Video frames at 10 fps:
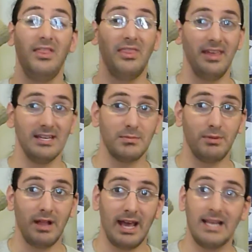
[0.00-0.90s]
This
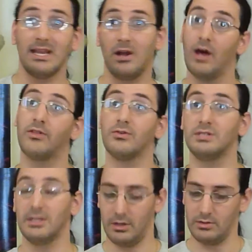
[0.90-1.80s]
plant and
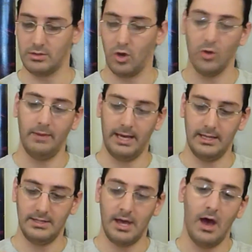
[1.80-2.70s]
others in those coal
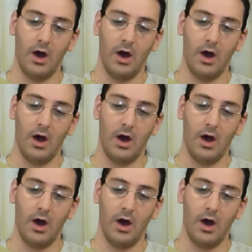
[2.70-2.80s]
beds